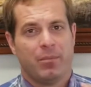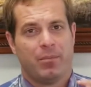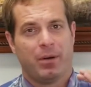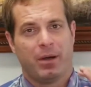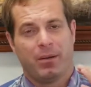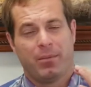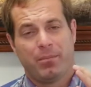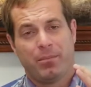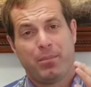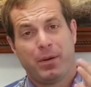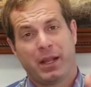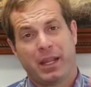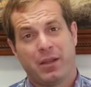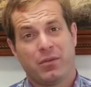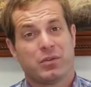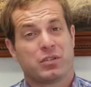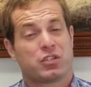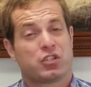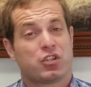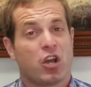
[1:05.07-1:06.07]
But he
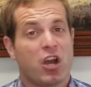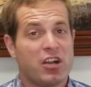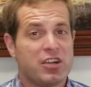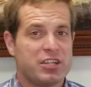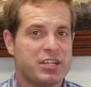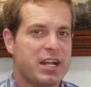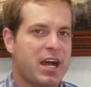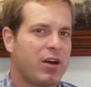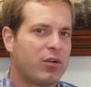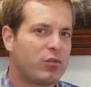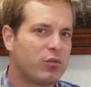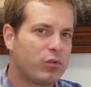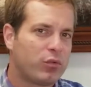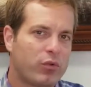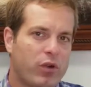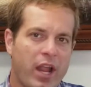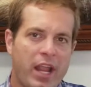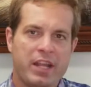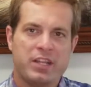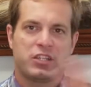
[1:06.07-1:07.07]
was charging
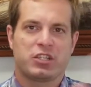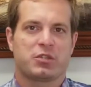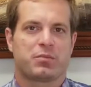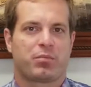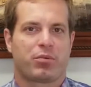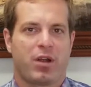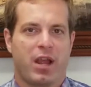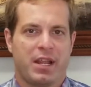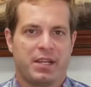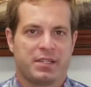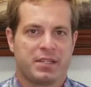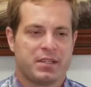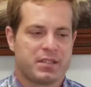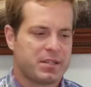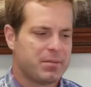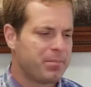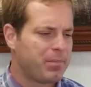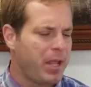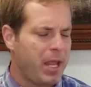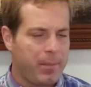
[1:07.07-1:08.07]
outrageous prices,
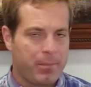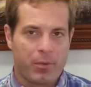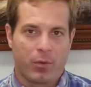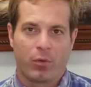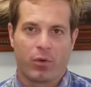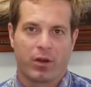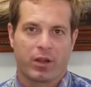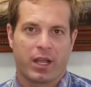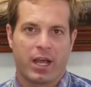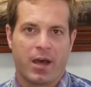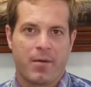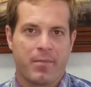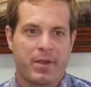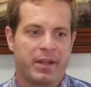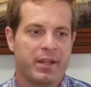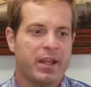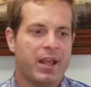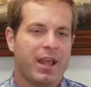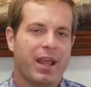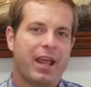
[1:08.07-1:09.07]
and people were
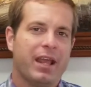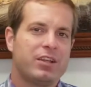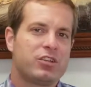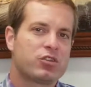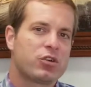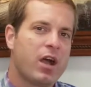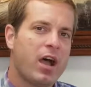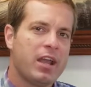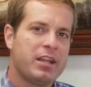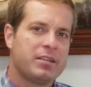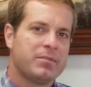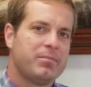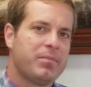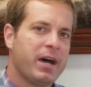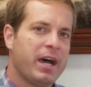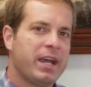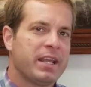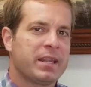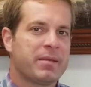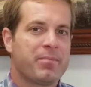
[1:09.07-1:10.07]
coming and trying to
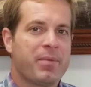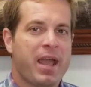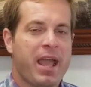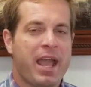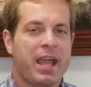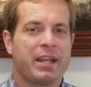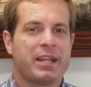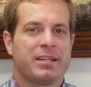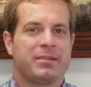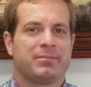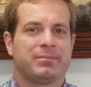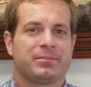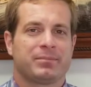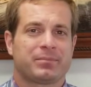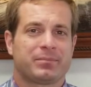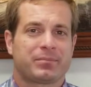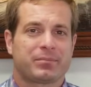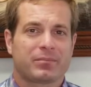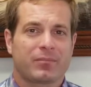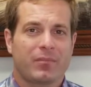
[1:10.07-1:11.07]
buy the padding.
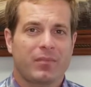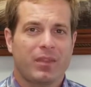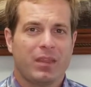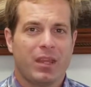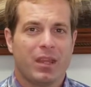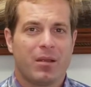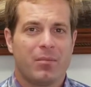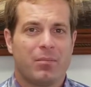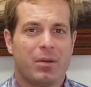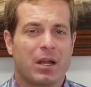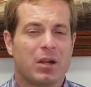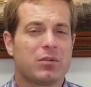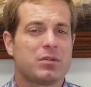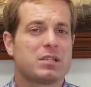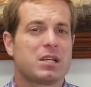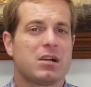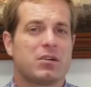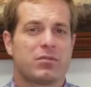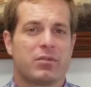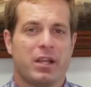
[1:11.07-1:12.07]
But it was
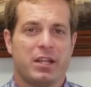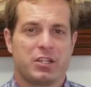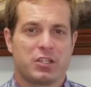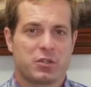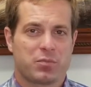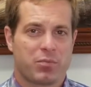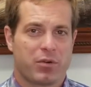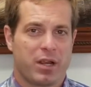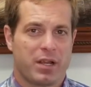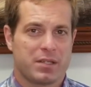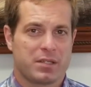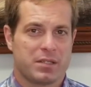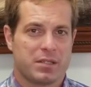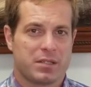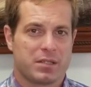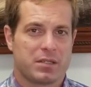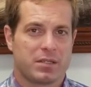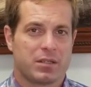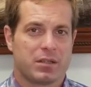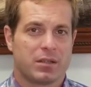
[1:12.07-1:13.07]
outrageous prices.